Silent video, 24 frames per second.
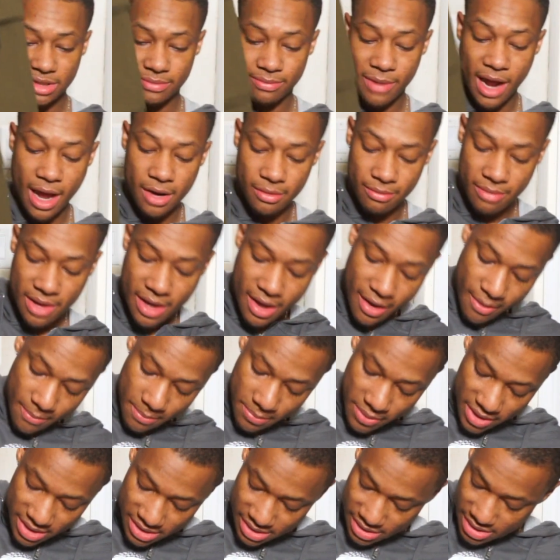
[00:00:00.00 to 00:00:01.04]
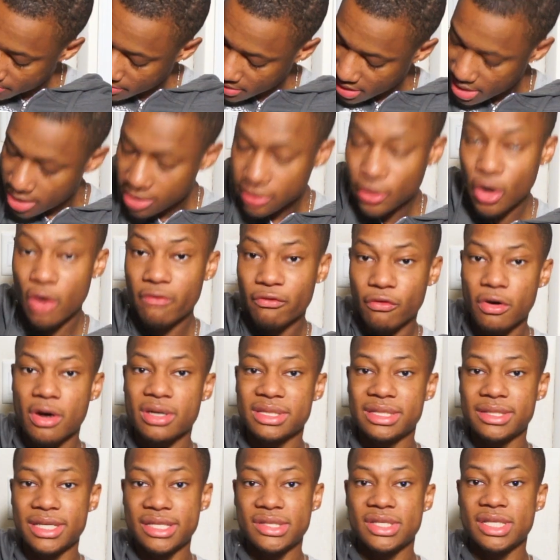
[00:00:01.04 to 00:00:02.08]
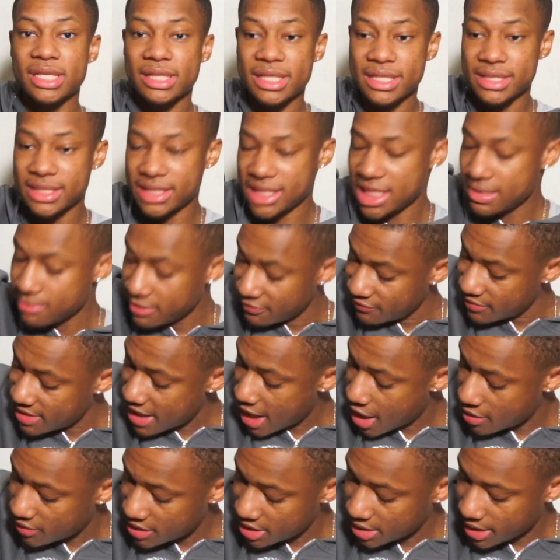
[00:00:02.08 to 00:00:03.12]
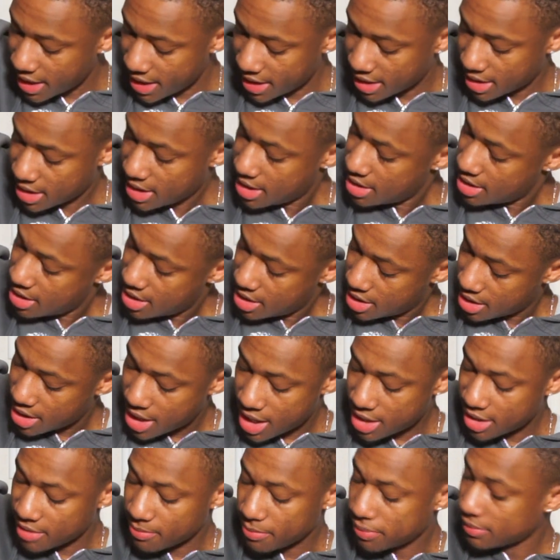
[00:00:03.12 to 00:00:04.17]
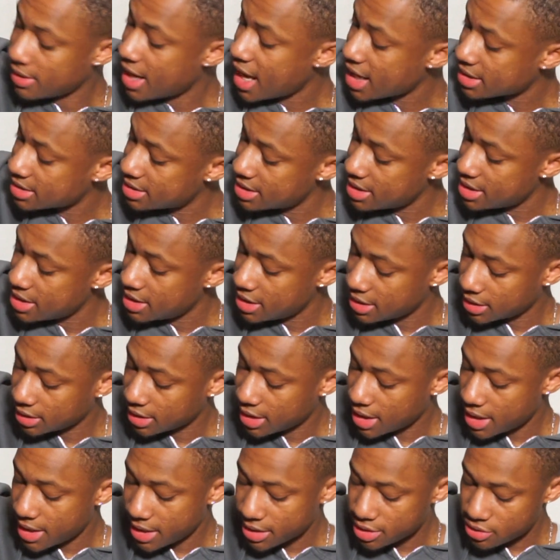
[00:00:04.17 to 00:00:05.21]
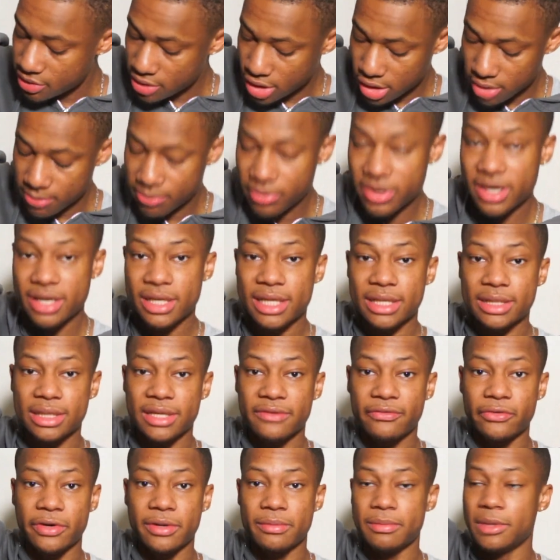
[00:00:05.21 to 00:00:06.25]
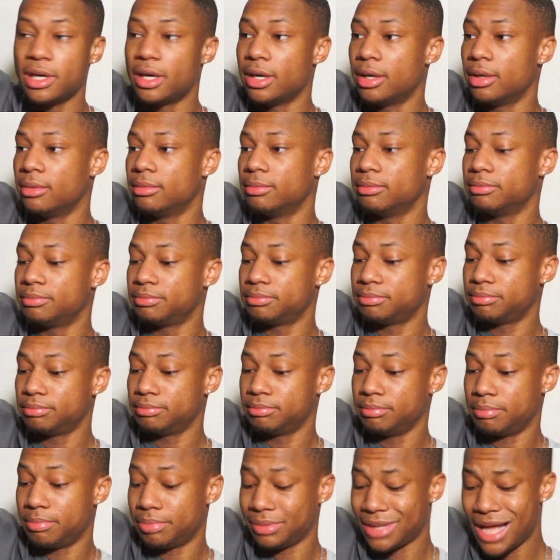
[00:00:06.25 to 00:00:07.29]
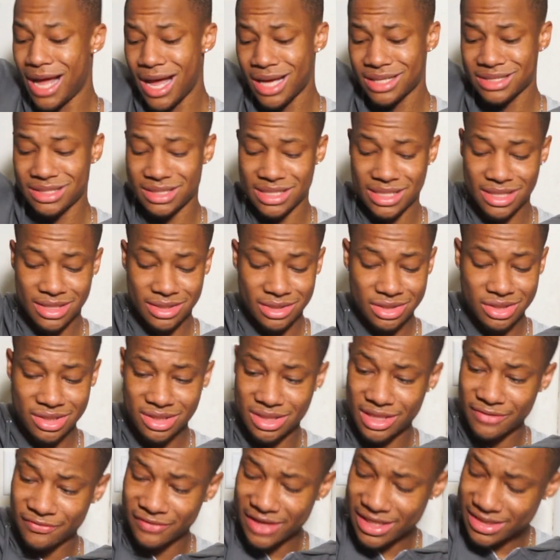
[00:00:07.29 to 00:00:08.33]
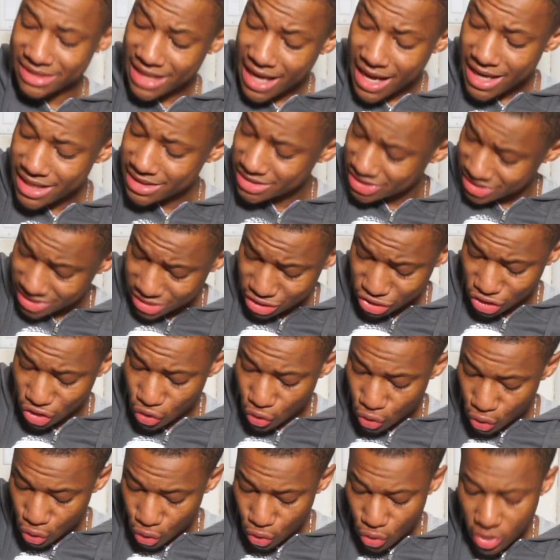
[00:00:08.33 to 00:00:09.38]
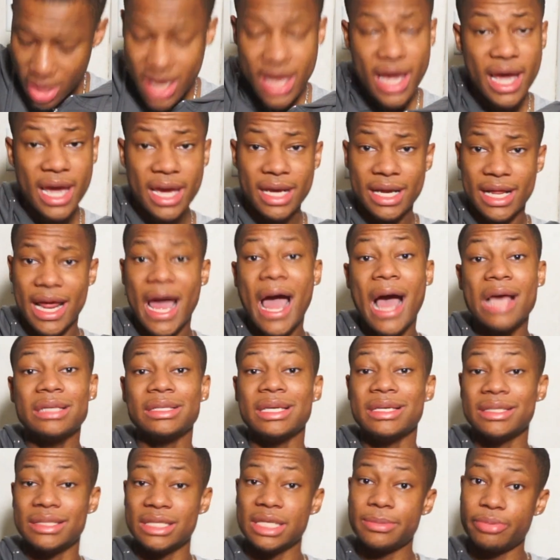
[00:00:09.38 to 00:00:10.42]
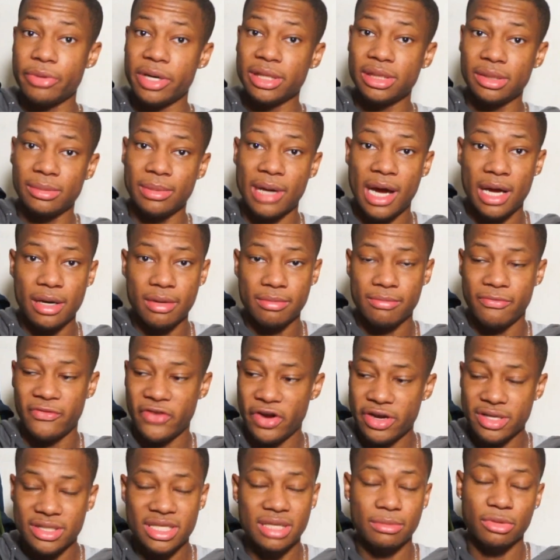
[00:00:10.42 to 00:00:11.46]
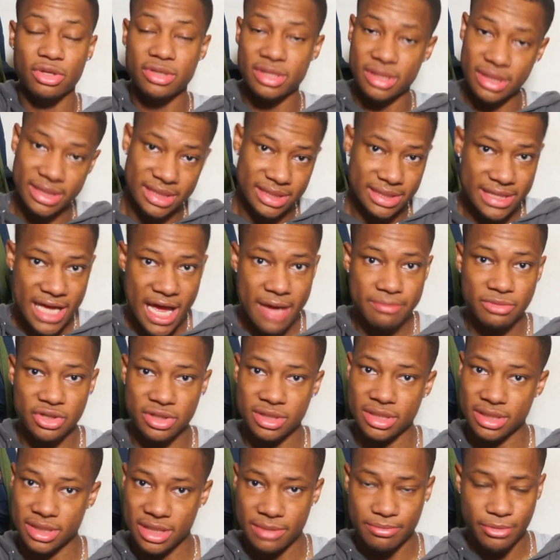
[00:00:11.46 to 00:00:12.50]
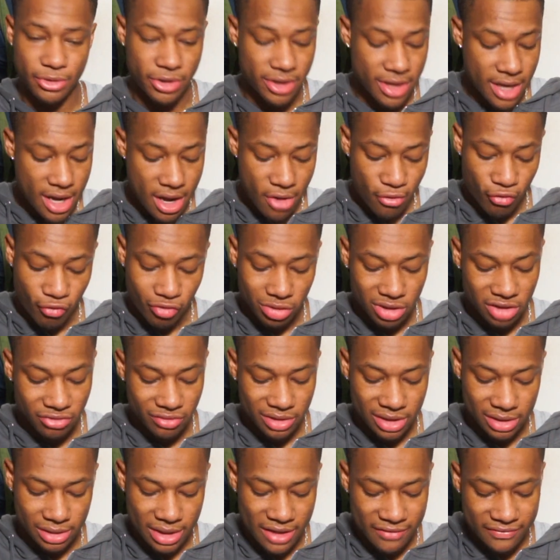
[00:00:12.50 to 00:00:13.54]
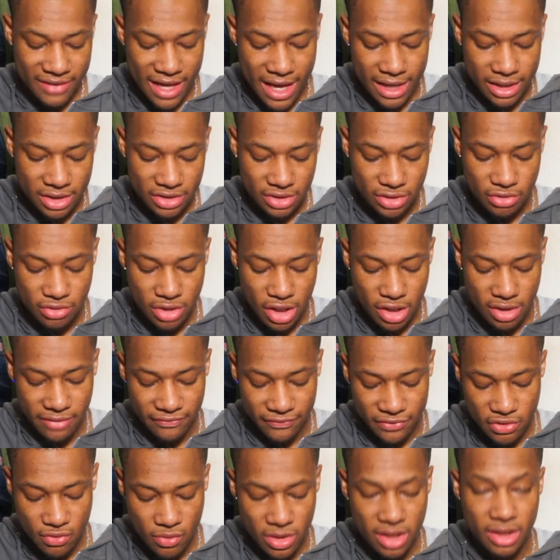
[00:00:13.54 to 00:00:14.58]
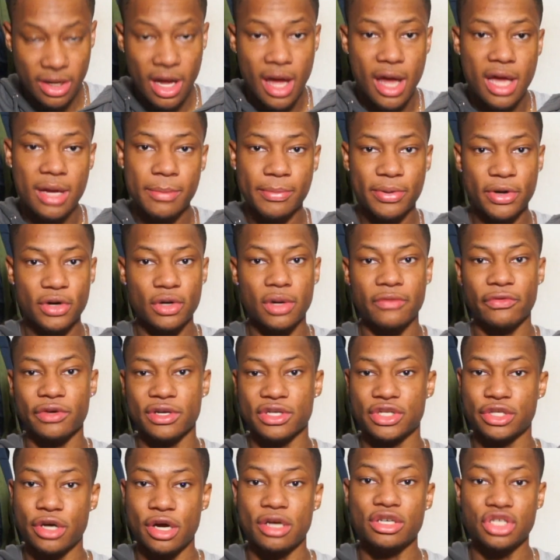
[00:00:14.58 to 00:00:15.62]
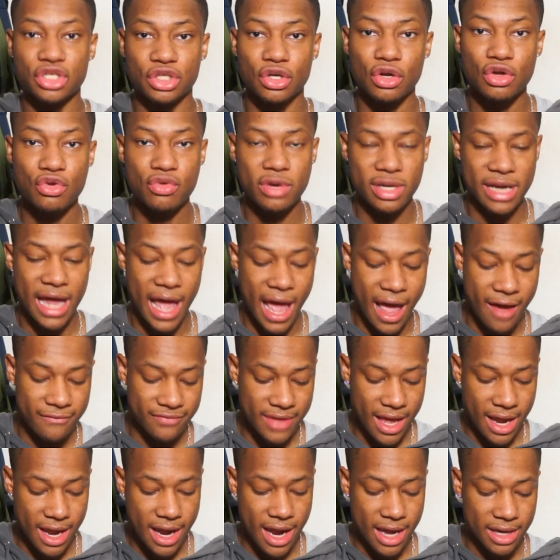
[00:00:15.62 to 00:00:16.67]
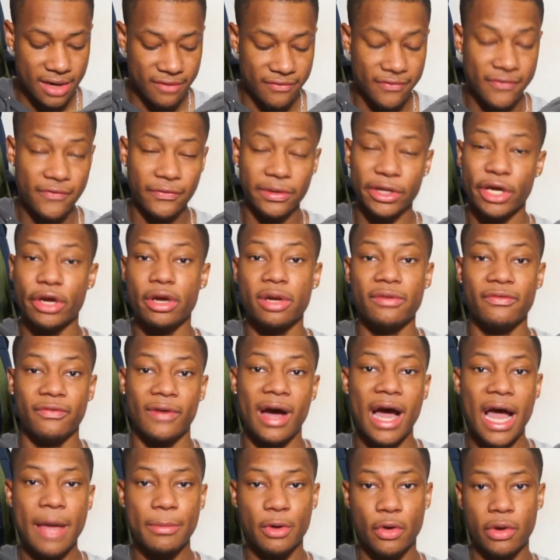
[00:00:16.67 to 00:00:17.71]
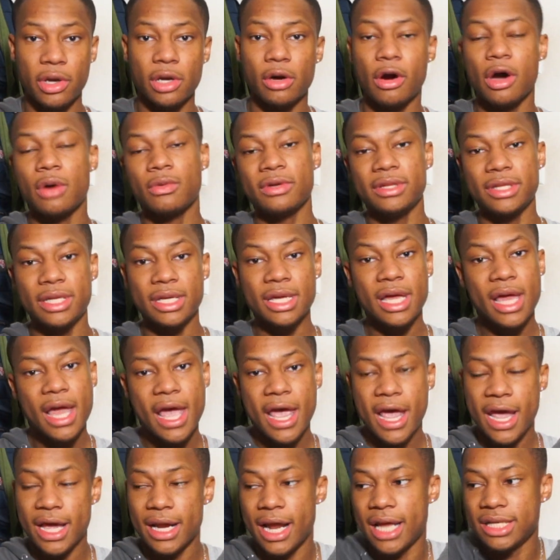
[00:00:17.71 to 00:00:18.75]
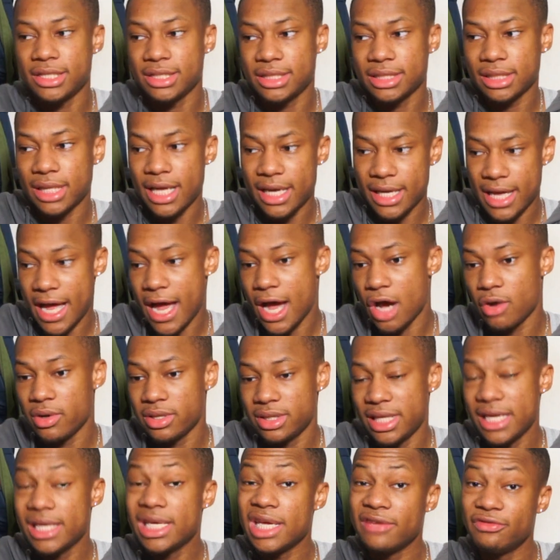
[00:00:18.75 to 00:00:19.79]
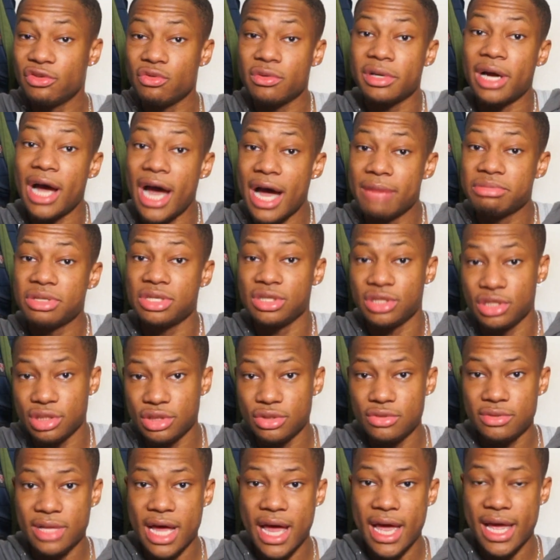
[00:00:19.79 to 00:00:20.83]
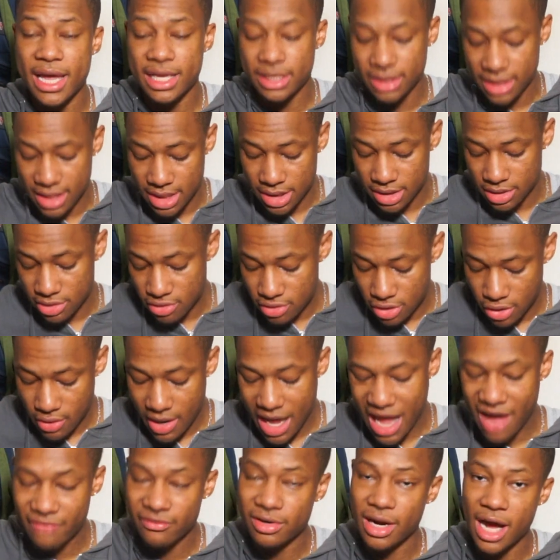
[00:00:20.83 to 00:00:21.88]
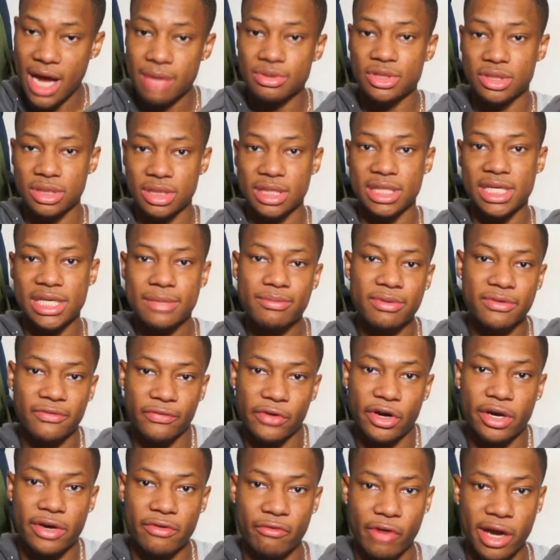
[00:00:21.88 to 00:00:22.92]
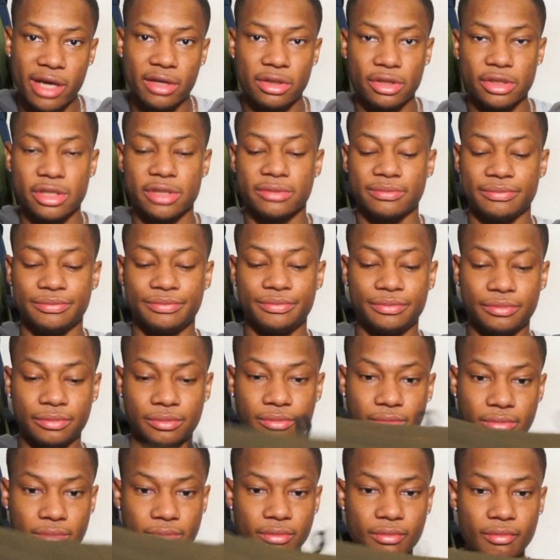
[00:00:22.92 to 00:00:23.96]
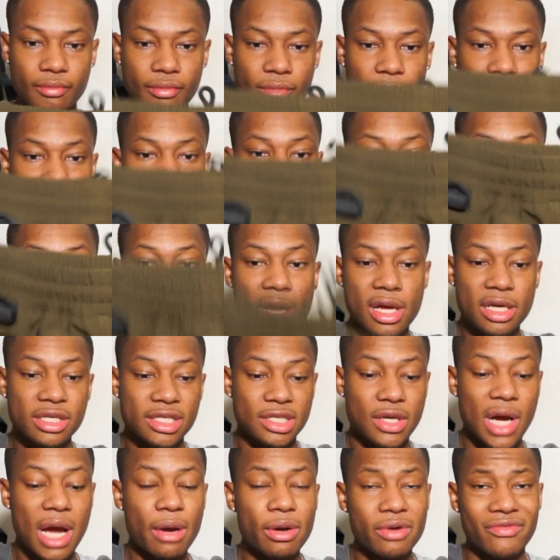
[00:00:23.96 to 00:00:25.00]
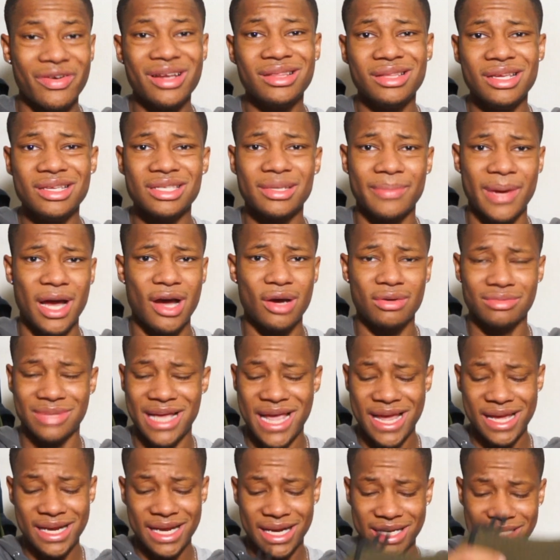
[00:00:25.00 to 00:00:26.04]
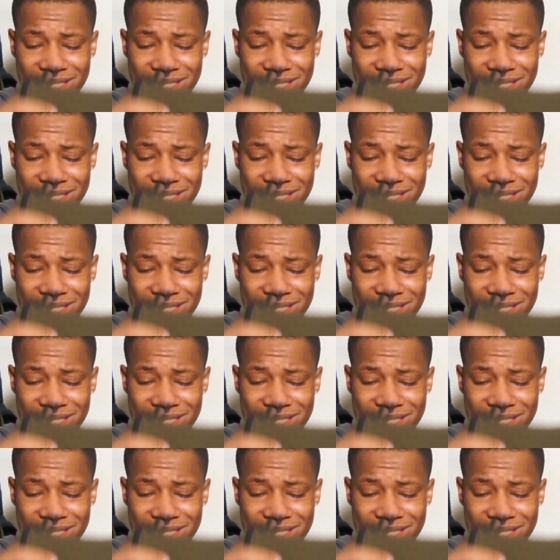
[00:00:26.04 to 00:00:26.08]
bottom, but the overall stitching and the seam of it, how they like kind of blocked it and like, you know, put it in different blocks and stuff like that, it just looks so cool. And it has a zipper at the bottom, very similar to the snap, just a zipper. Really, really love that, because you know, if you want to put it over a certain shoe, you can have that kind of flared vibe going on with it. And I just like how they give you an option to do that, and then, you know, have an option to keep it very regular. So I would rate these about 8 out